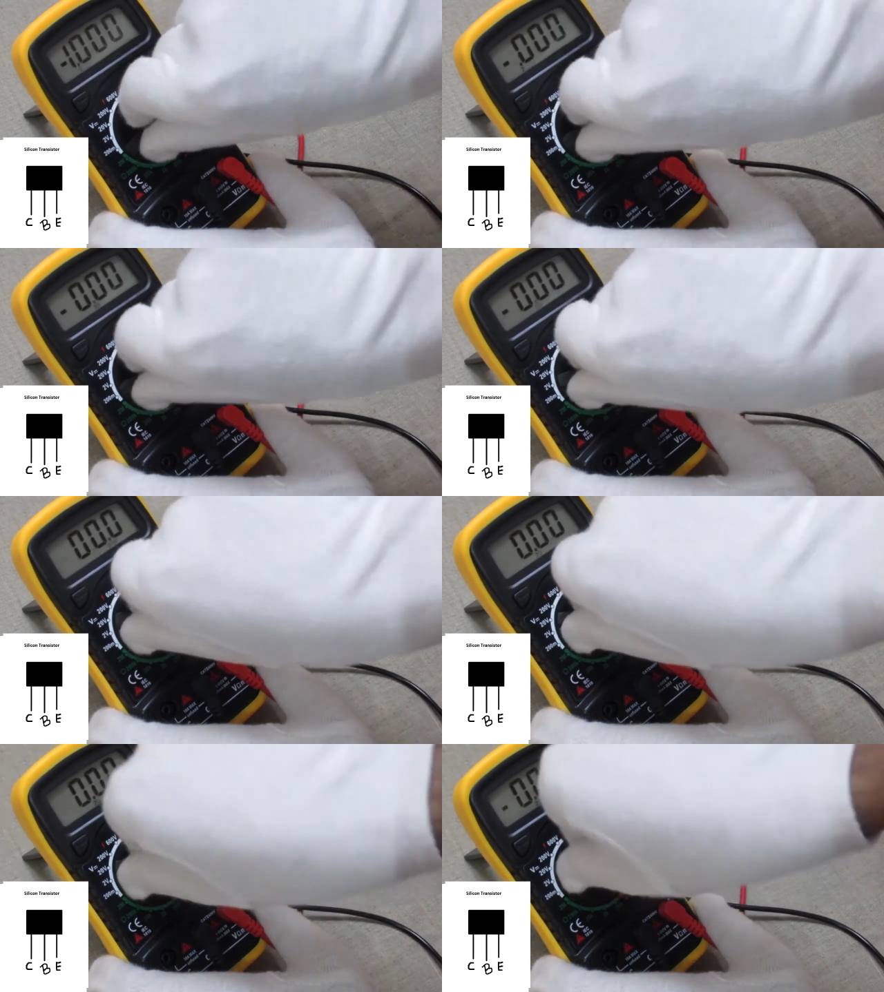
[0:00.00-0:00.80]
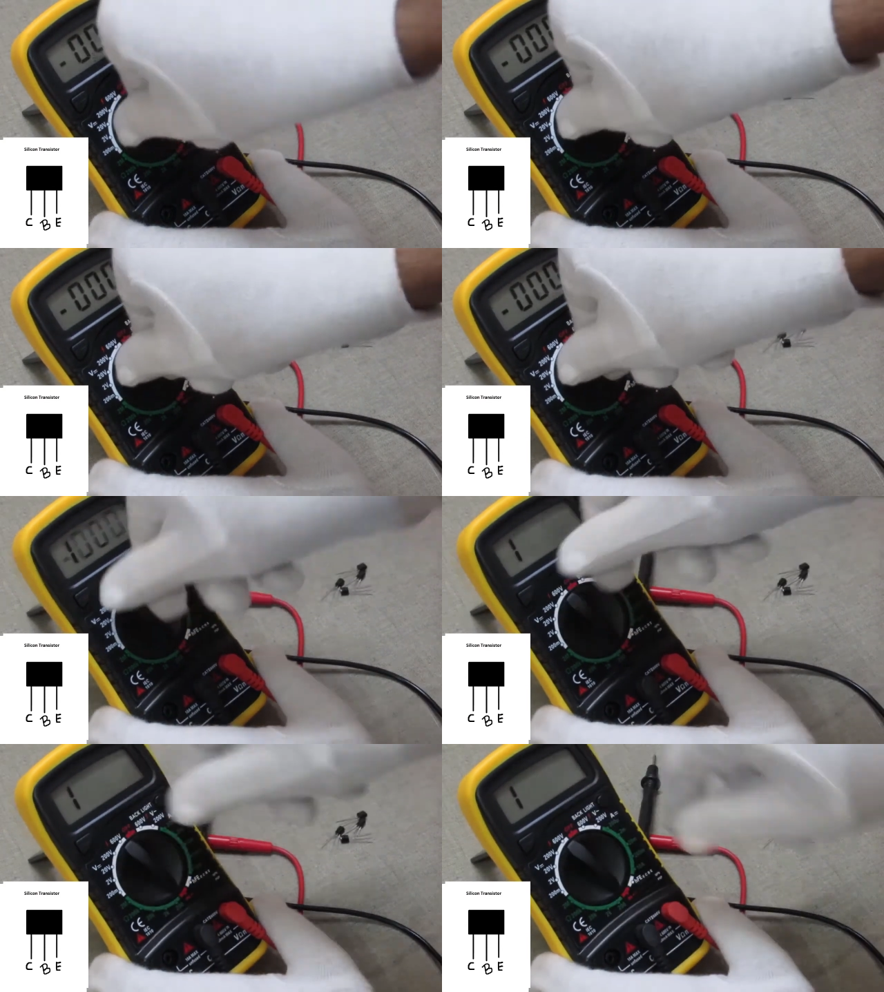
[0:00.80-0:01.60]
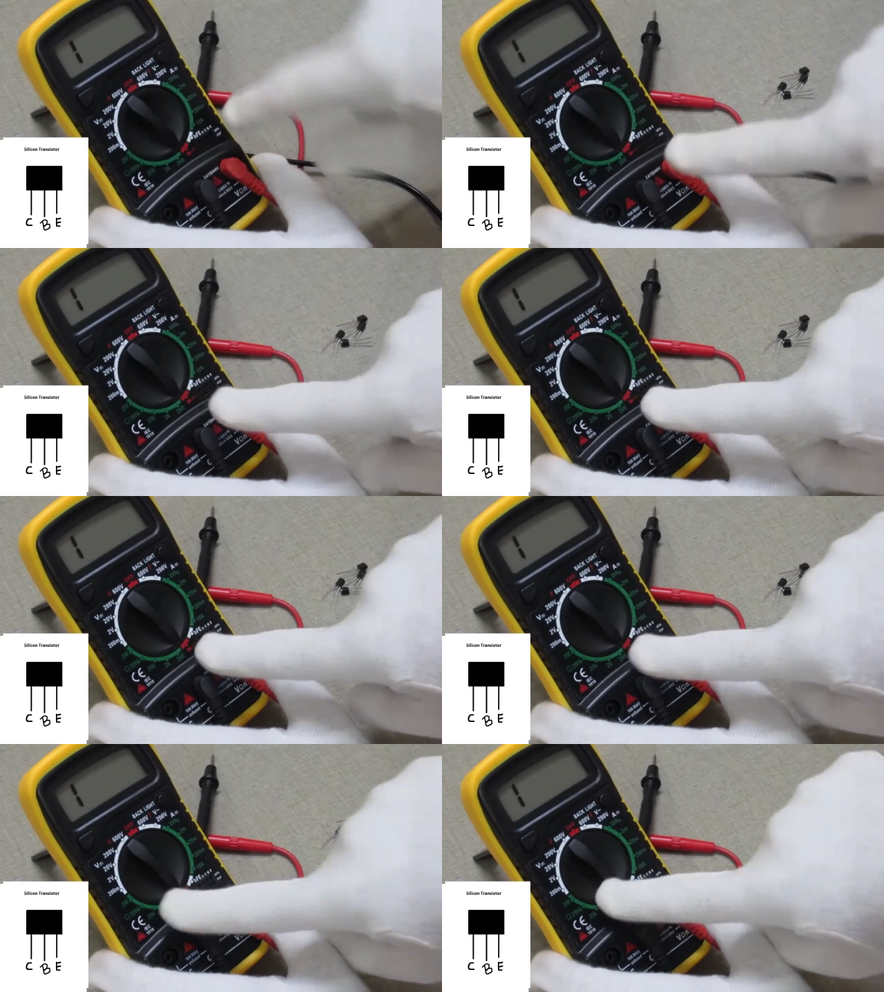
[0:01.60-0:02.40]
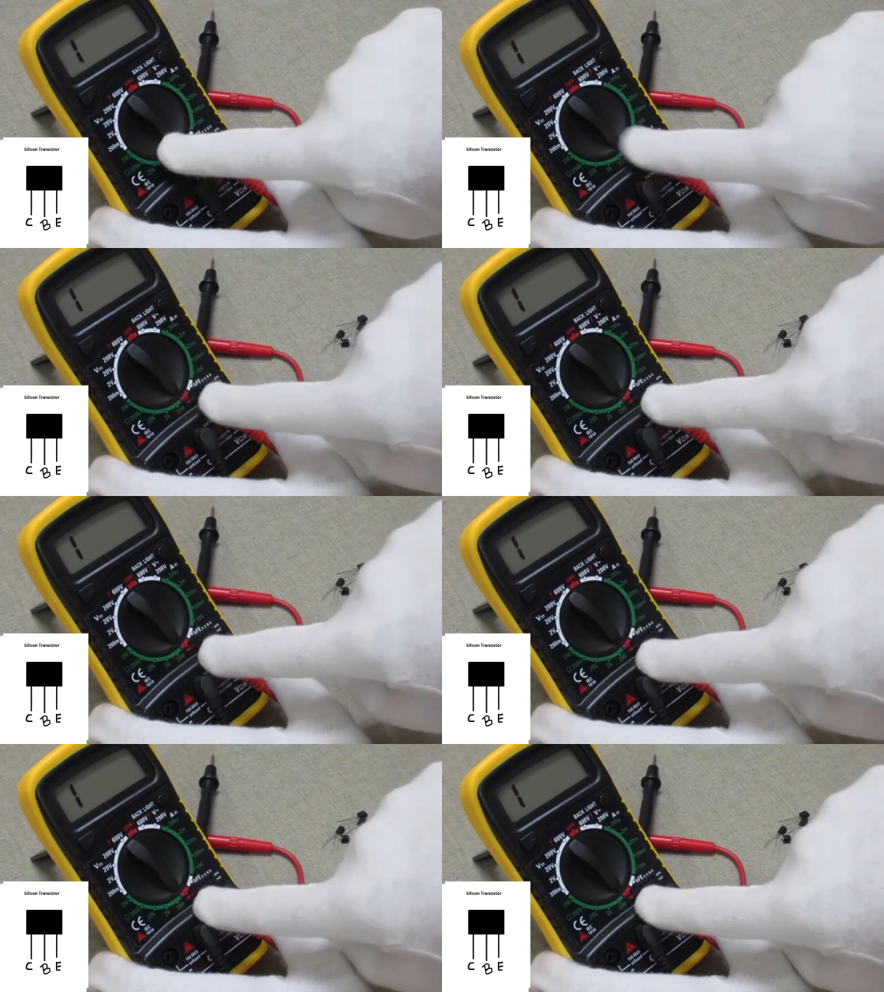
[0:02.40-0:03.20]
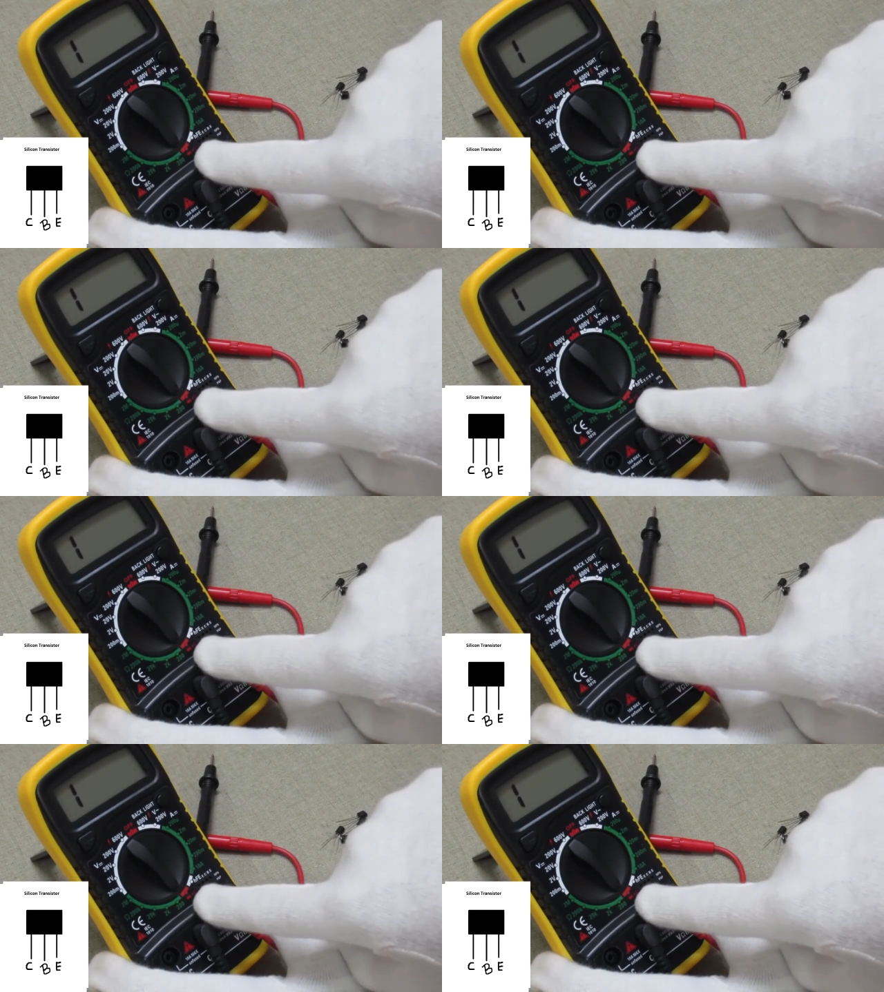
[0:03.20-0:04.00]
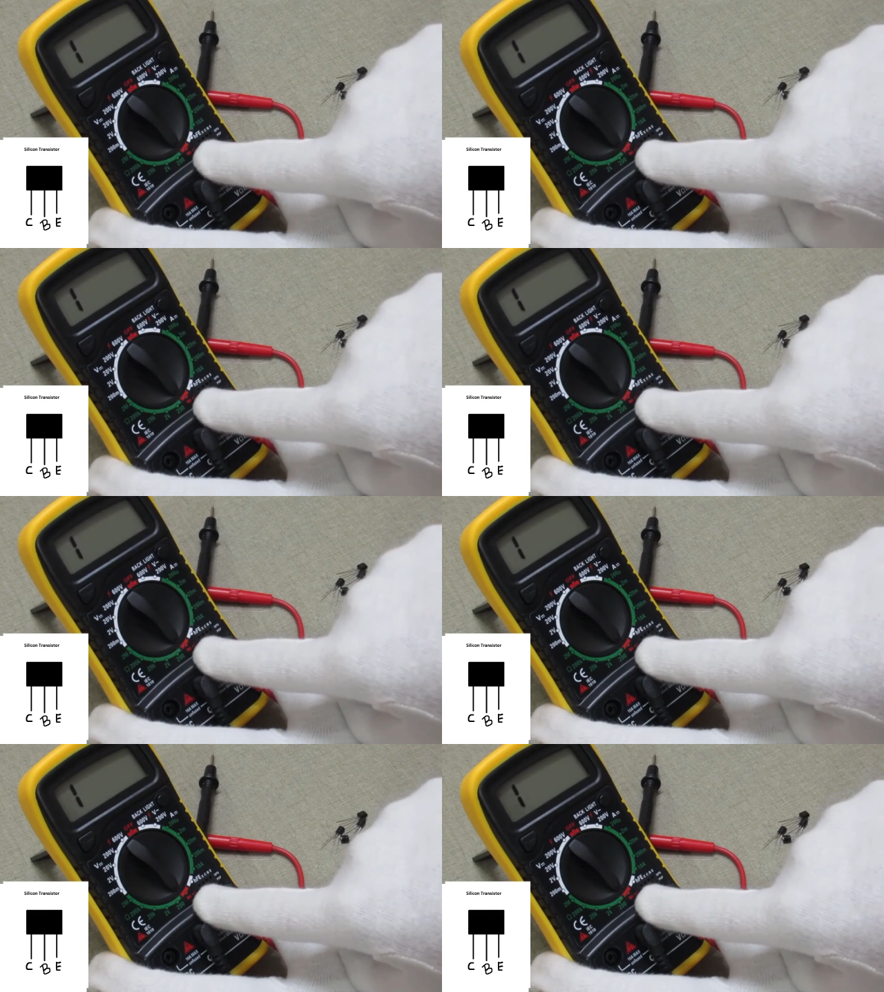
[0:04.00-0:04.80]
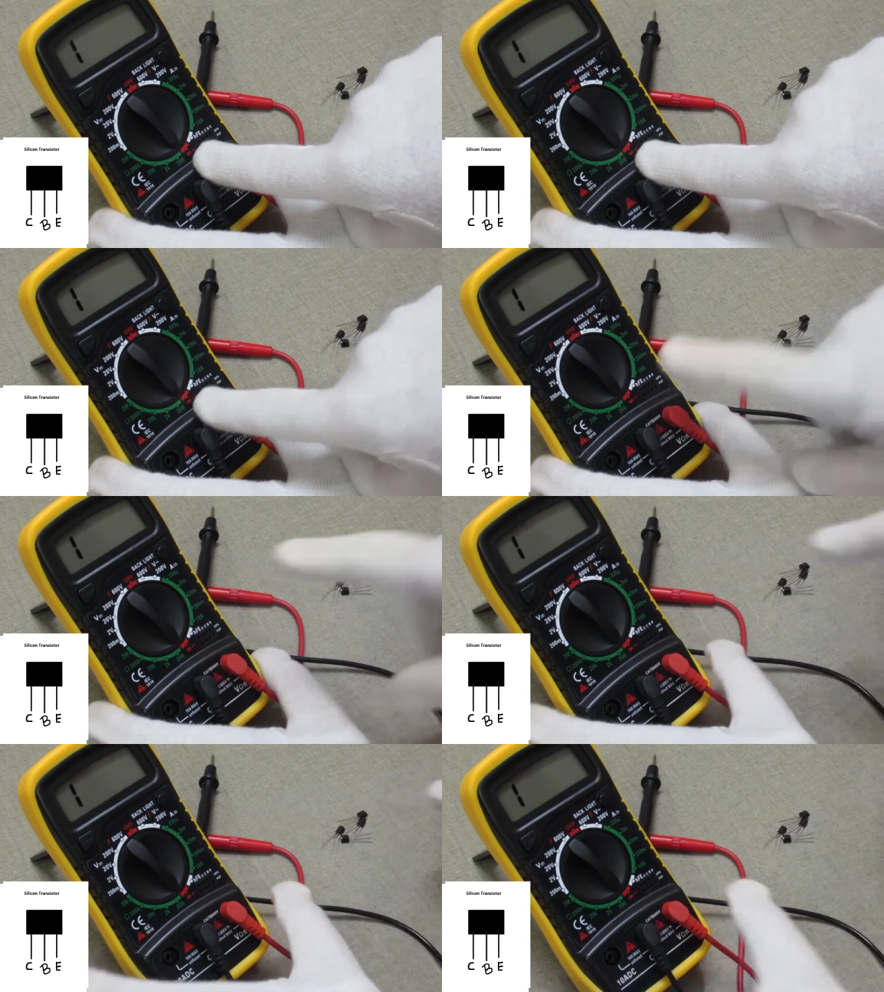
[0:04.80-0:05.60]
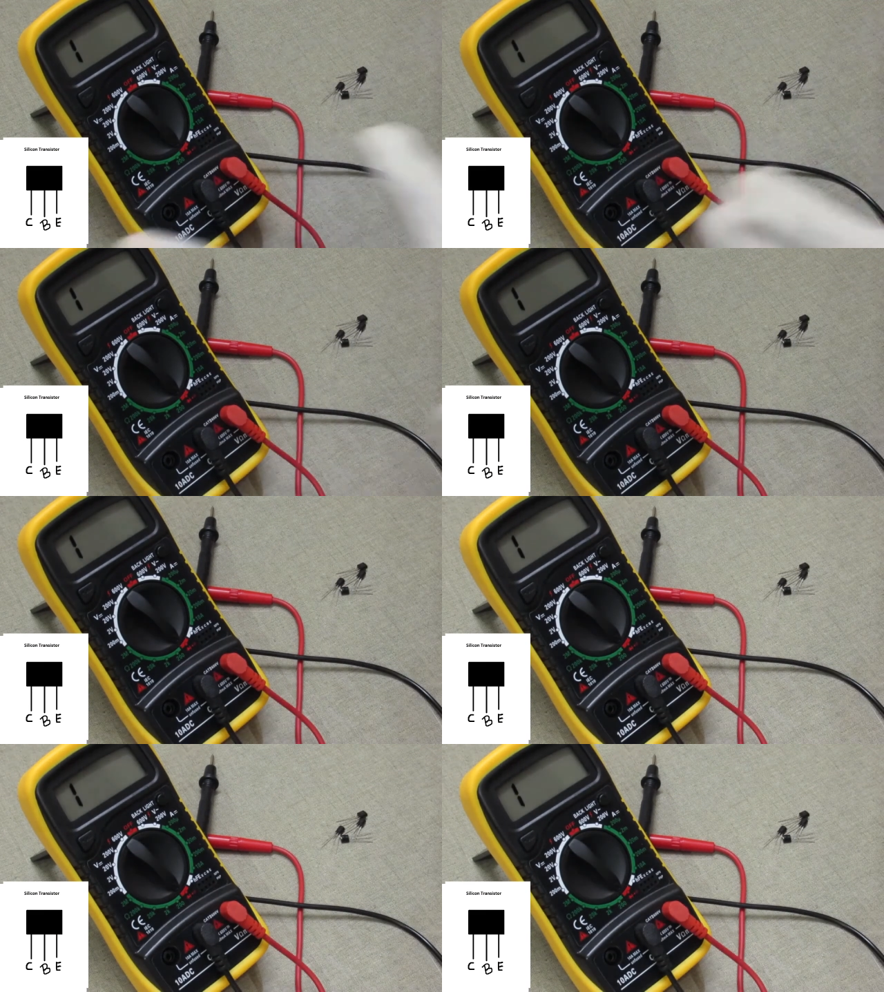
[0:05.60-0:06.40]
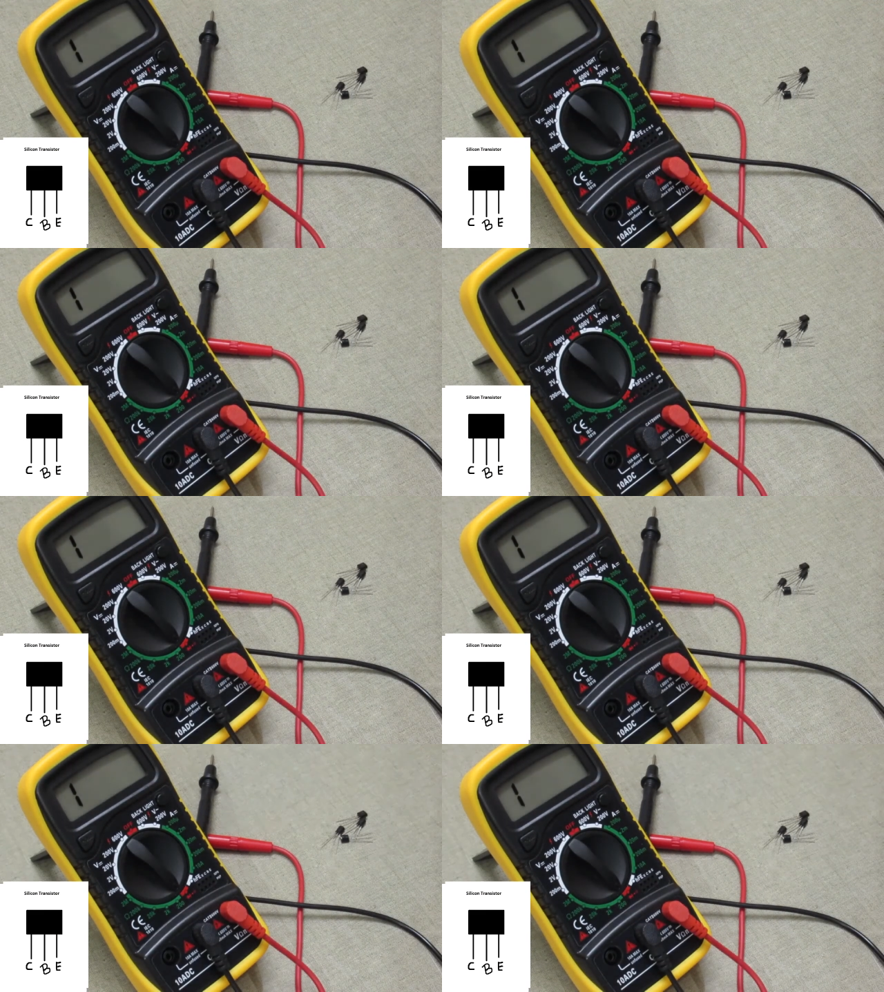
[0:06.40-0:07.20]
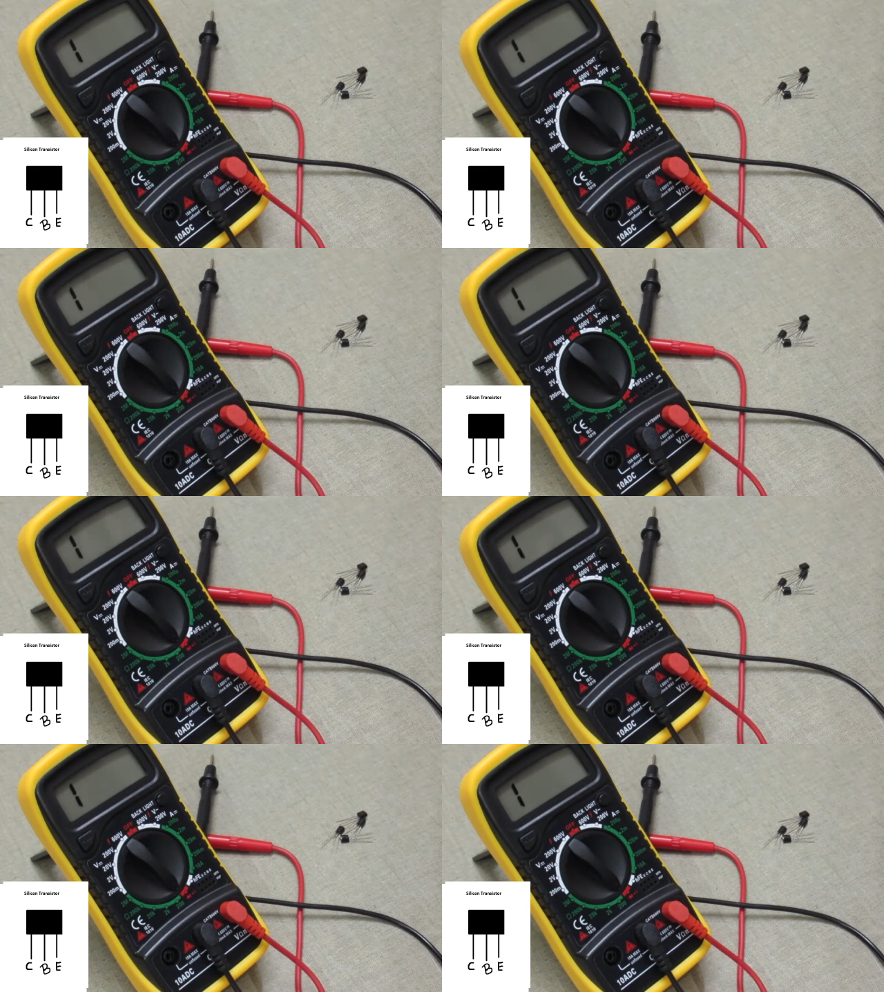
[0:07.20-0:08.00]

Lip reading: Nobody's mouth can be seen.